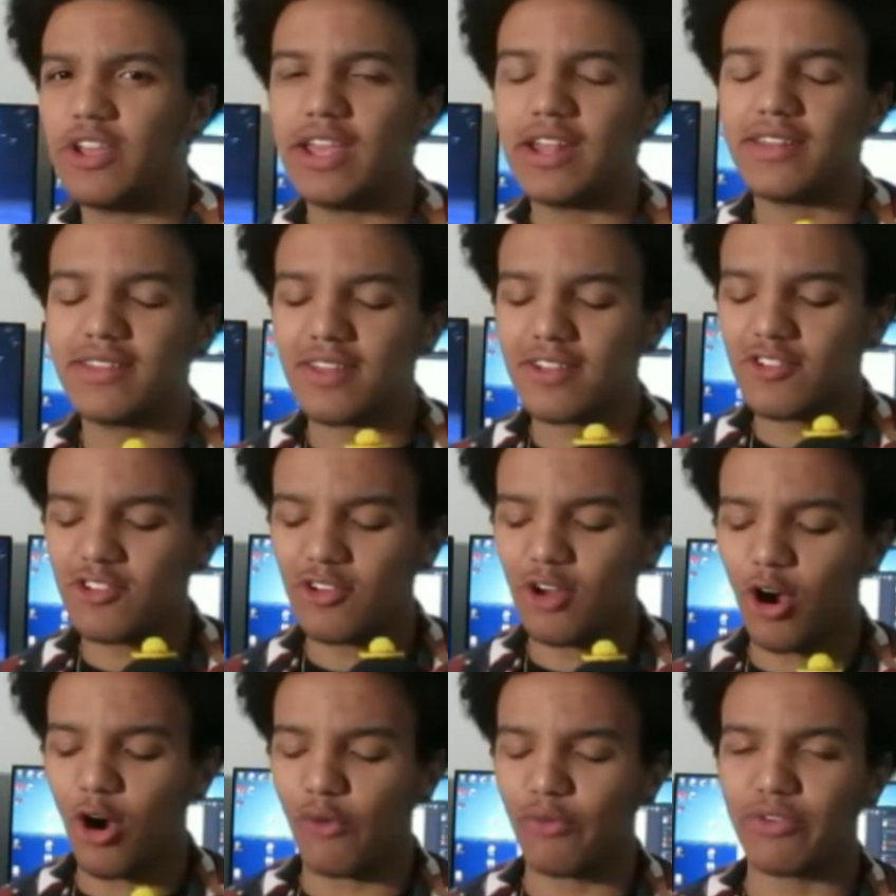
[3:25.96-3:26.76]
It's such an
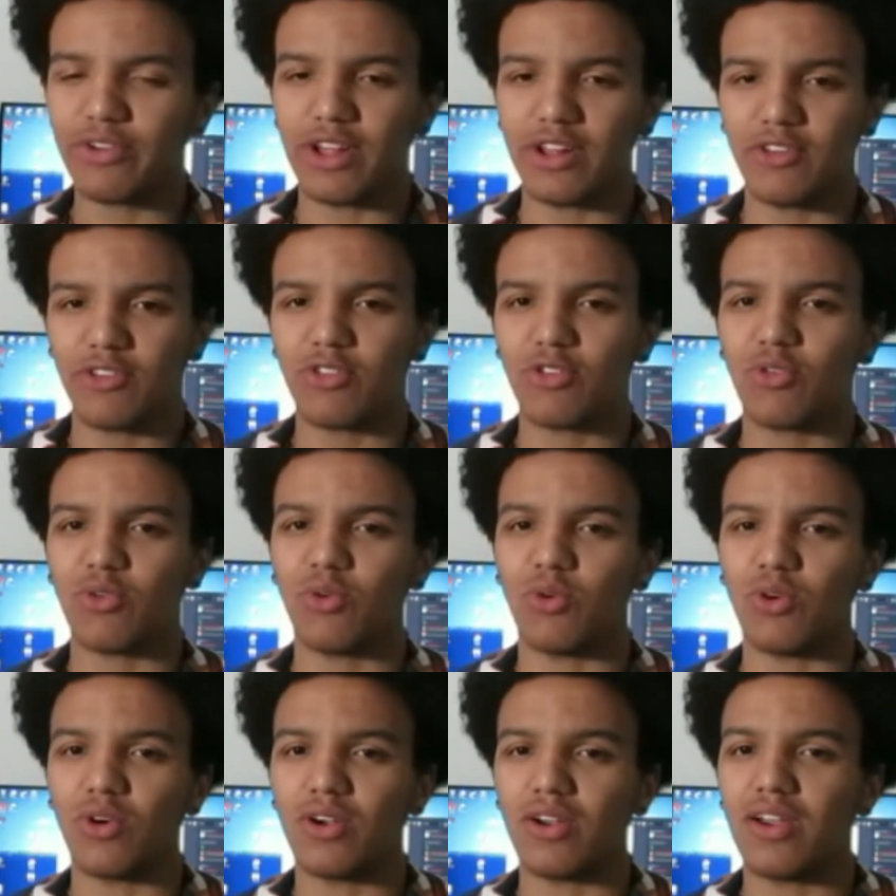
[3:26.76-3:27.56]
overdone
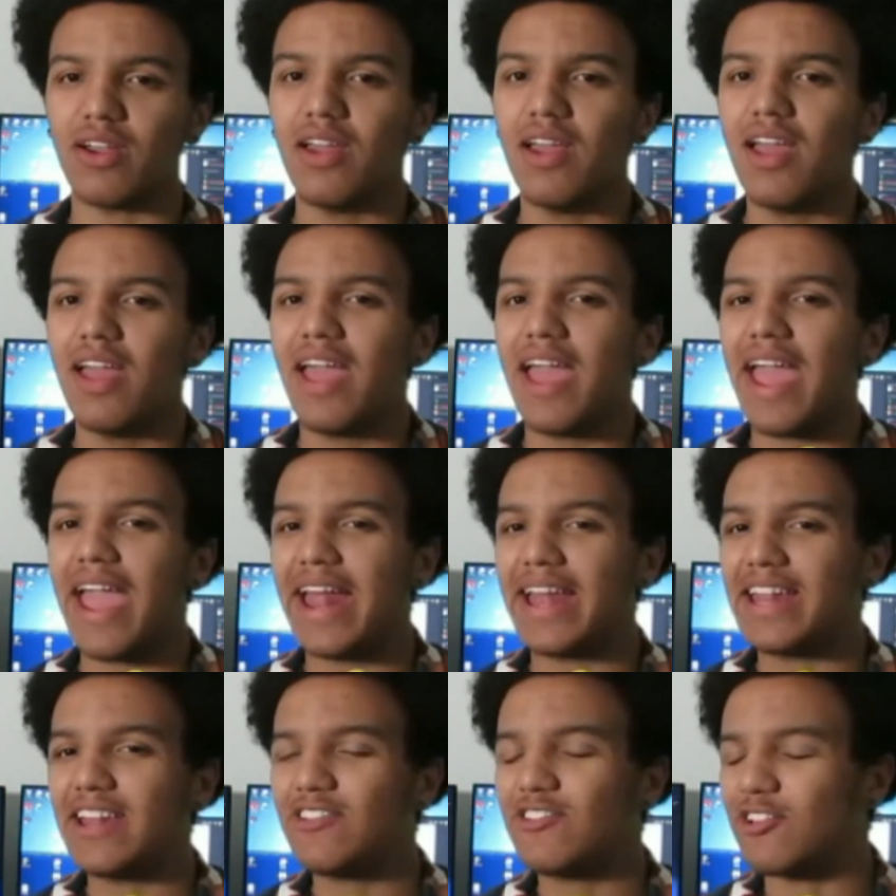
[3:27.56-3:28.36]
score,
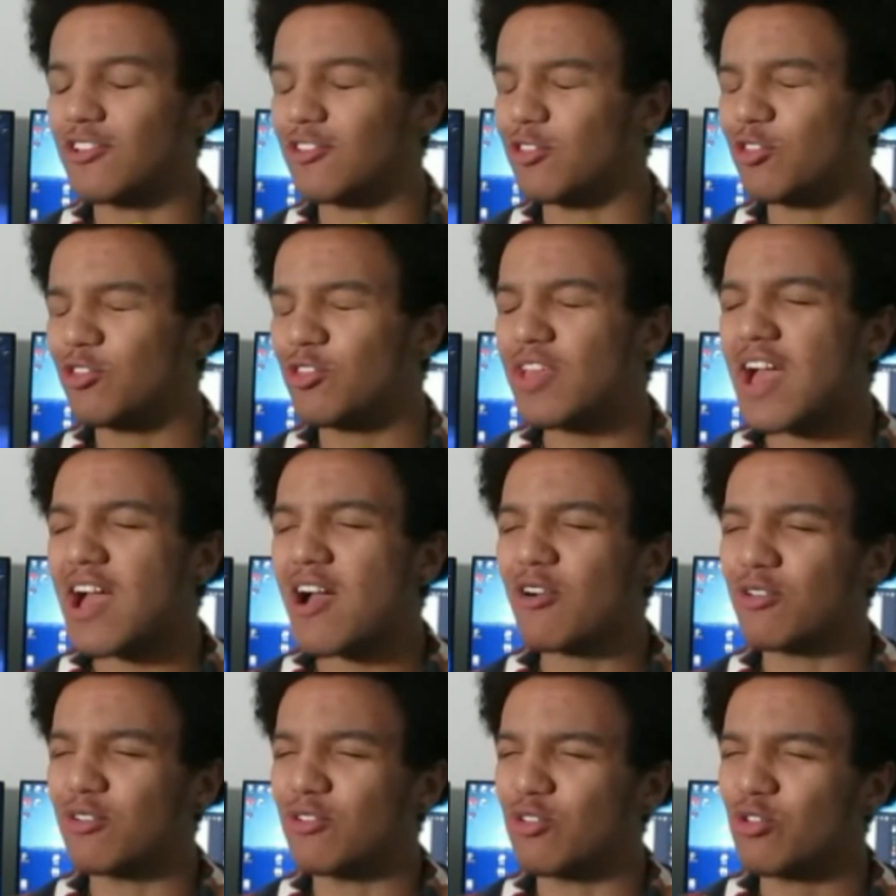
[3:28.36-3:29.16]
and it just
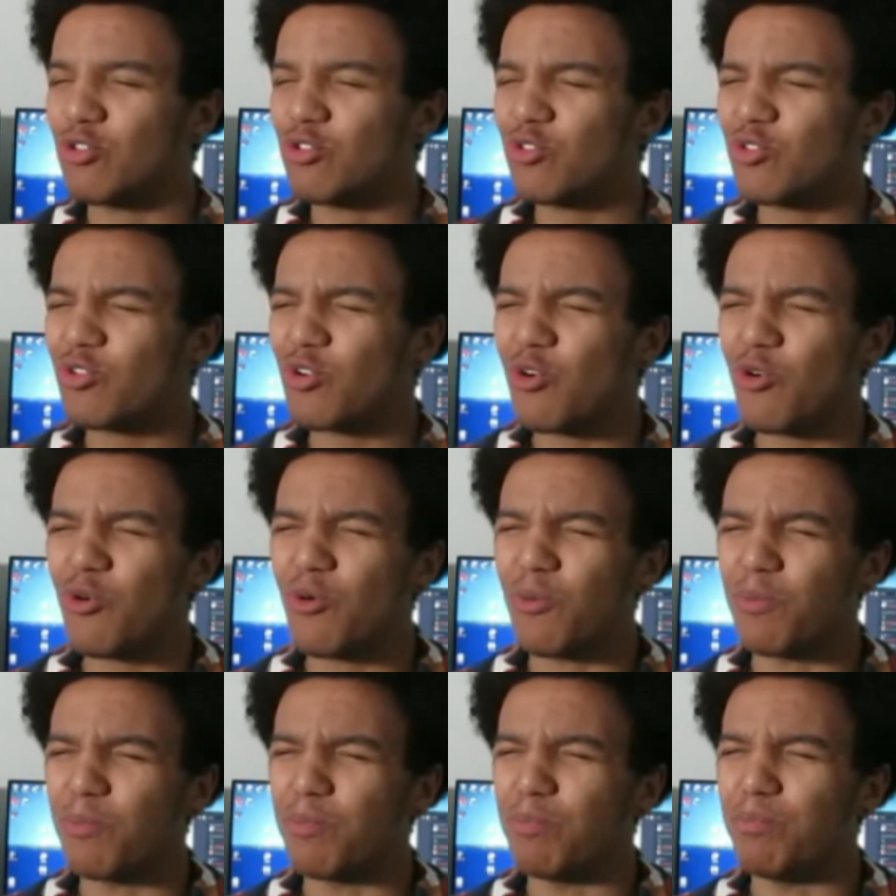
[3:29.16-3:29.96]
sounds so
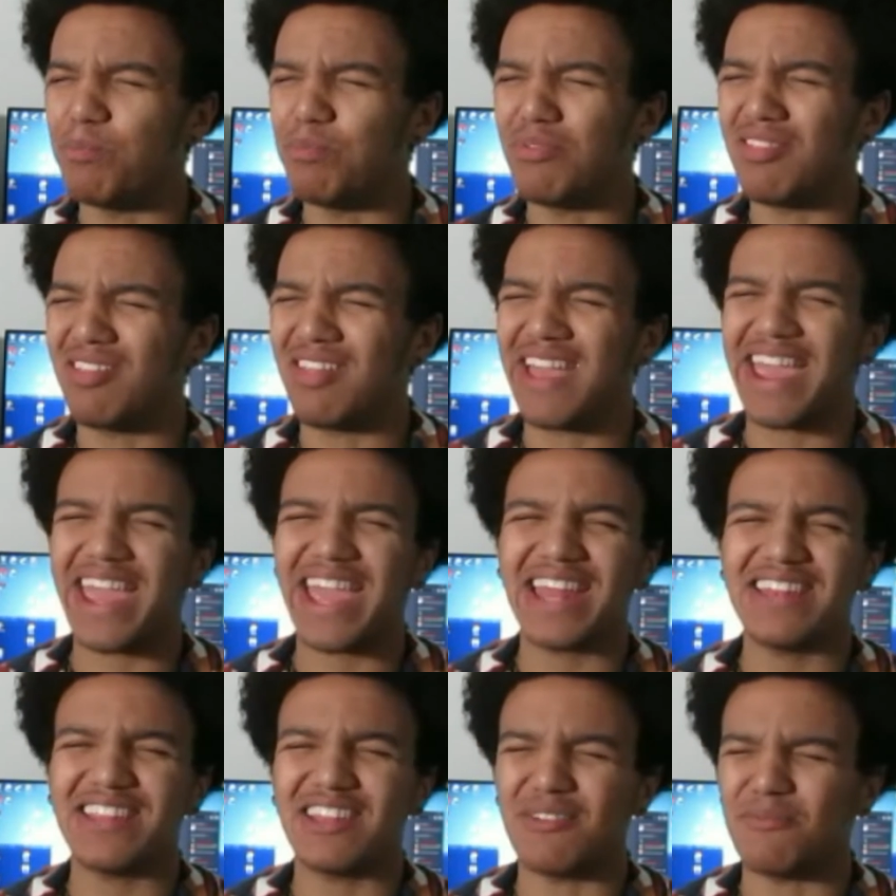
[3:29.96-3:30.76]

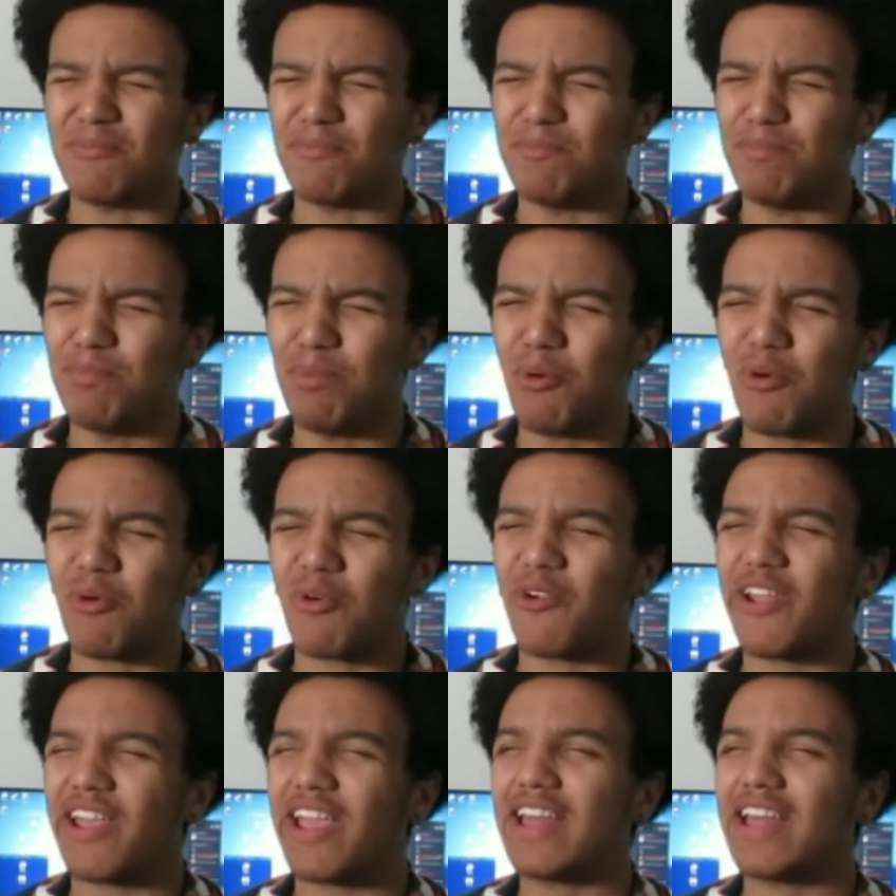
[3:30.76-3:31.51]
bland and boring.